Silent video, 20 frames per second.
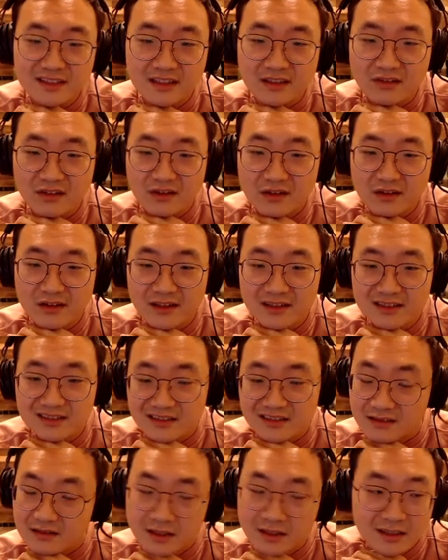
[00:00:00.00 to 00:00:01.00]
of the class,
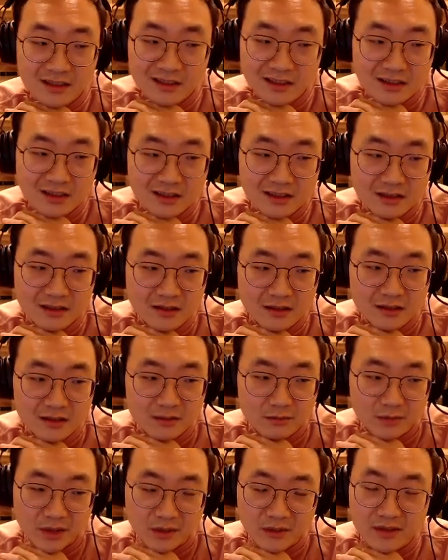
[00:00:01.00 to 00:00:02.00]
and
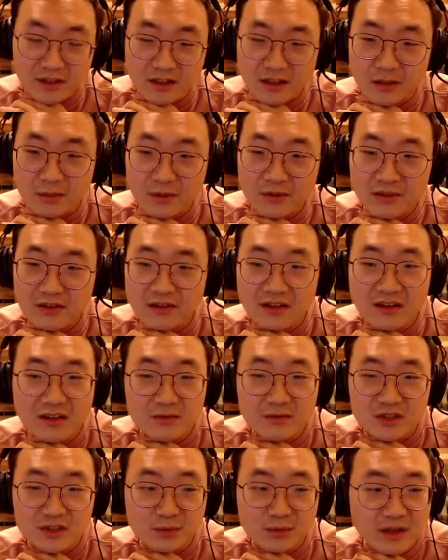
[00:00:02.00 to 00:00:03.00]
maybe a couple of them
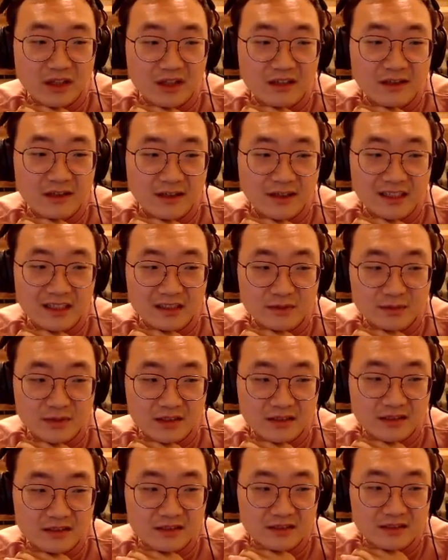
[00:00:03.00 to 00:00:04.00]
just play the class
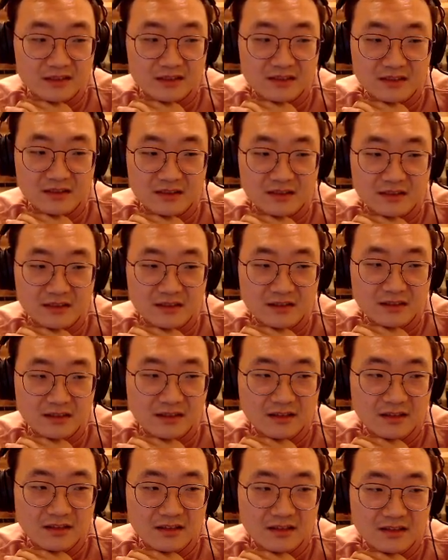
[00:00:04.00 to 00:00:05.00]
because
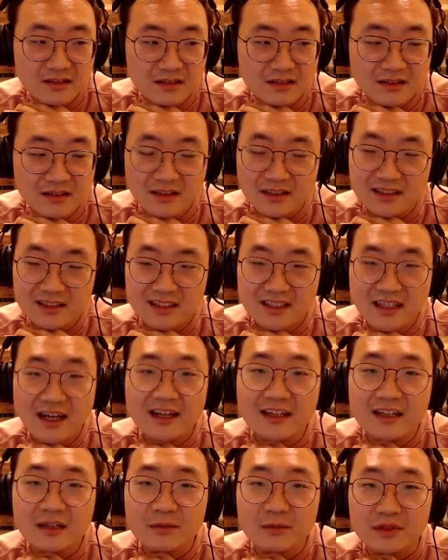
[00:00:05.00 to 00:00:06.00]
they see high
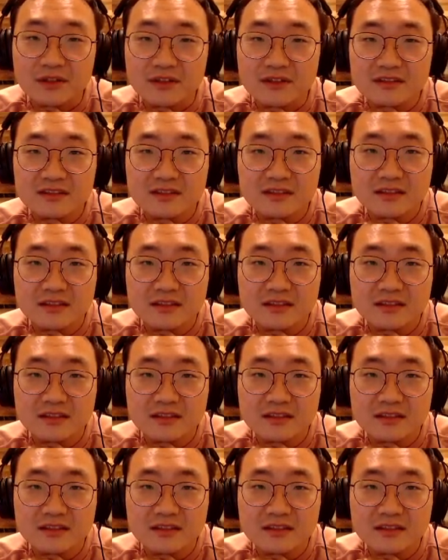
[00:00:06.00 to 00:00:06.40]
numbers.